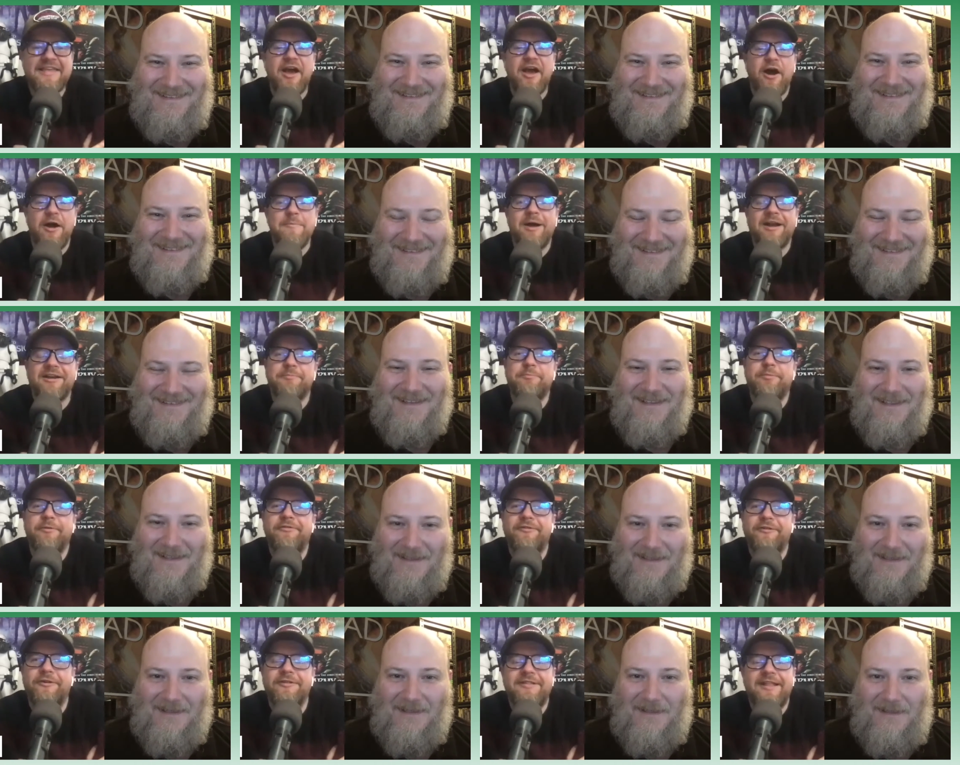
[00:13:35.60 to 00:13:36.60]
Speaker 1: yeah i much
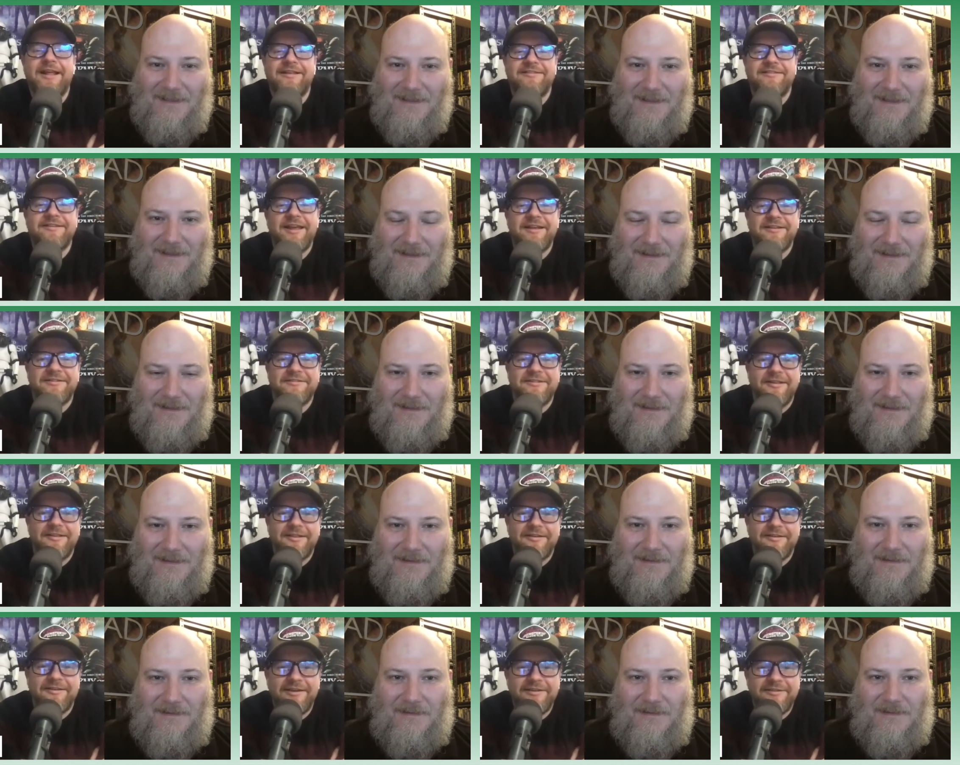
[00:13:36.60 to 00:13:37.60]
preferred that sketch
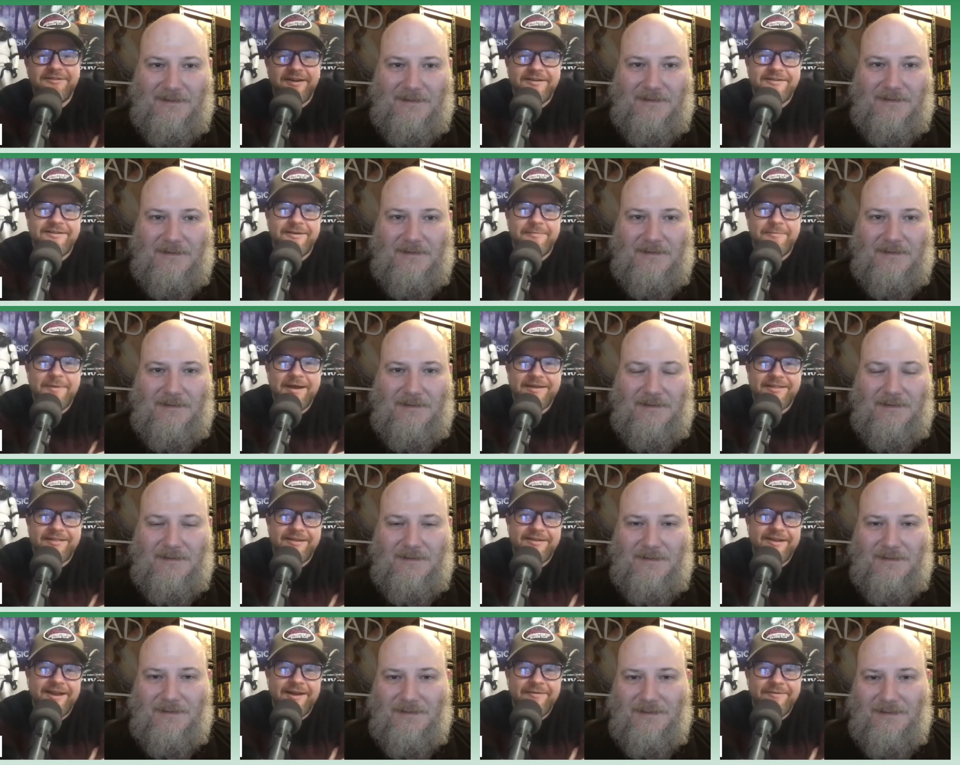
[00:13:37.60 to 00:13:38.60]
that the D-Gen did back in
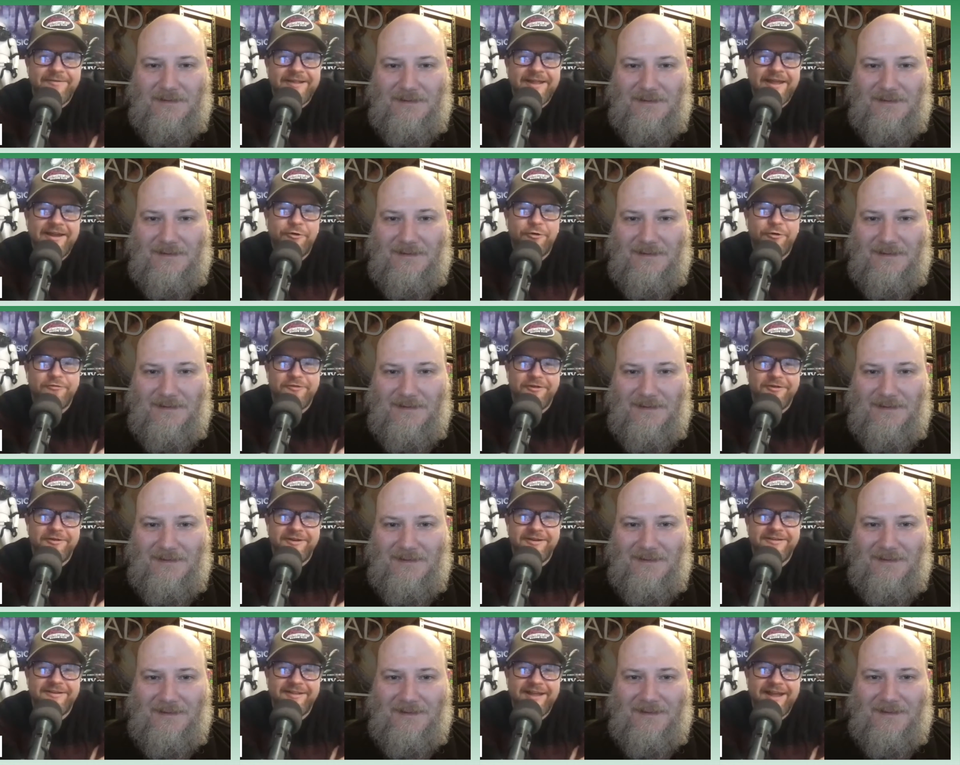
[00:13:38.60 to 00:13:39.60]
the day when they all
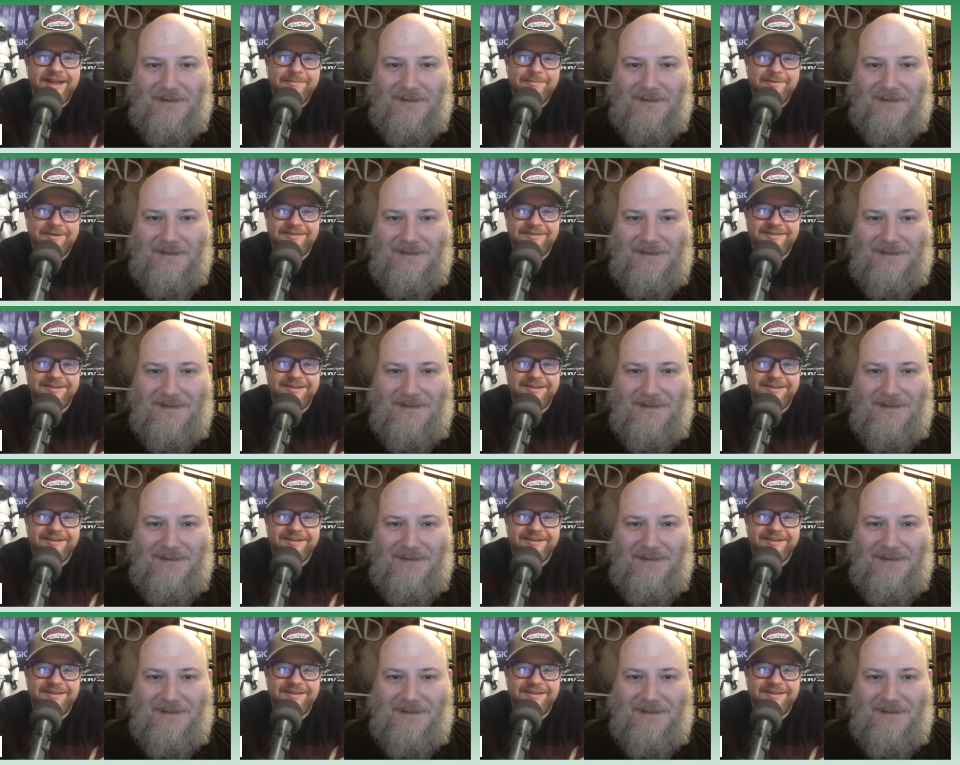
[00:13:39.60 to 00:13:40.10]
phoned into the abc